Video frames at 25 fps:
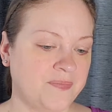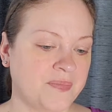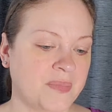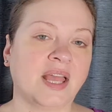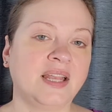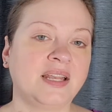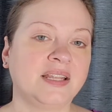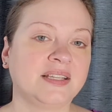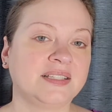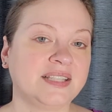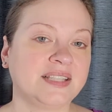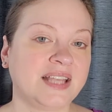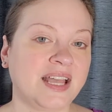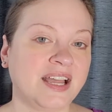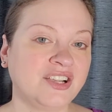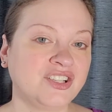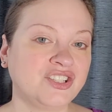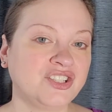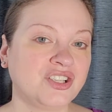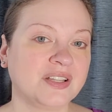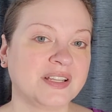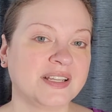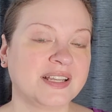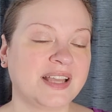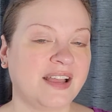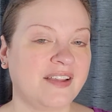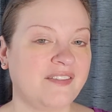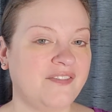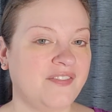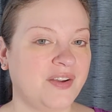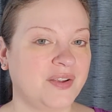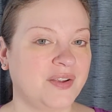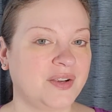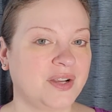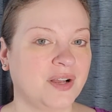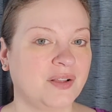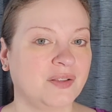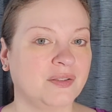And it's actually, I
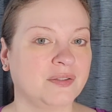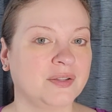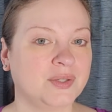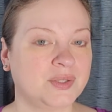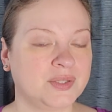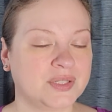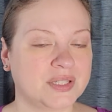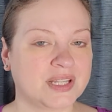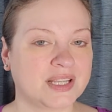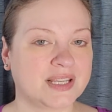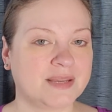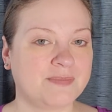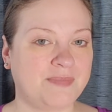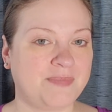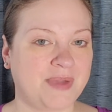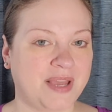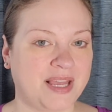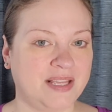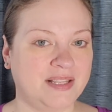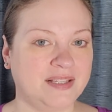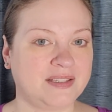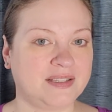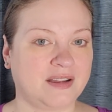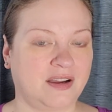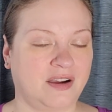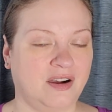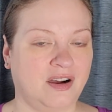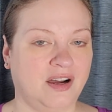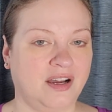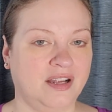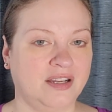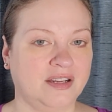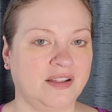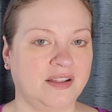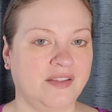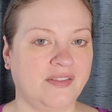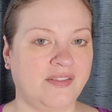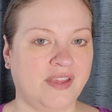found out, loosely based
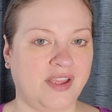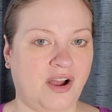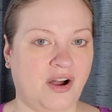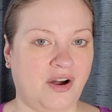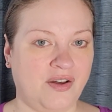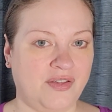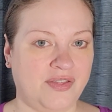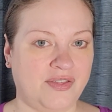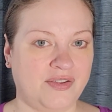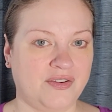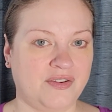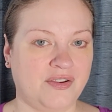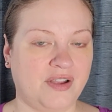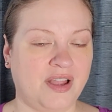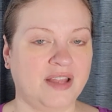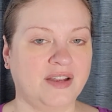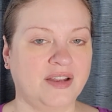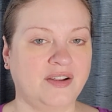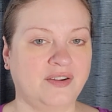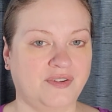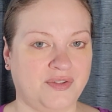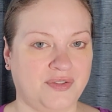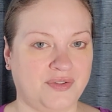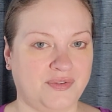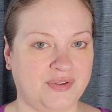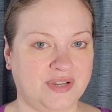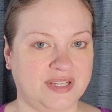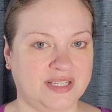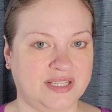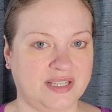on the author and her three